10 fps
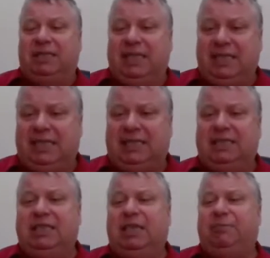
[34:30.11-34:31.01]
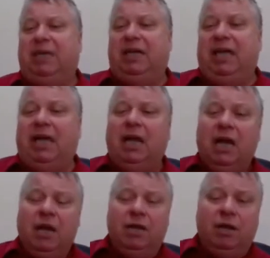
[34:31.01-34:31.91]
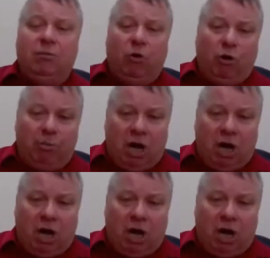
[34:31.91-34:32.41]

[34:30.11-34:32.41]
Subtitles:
So this is typically the more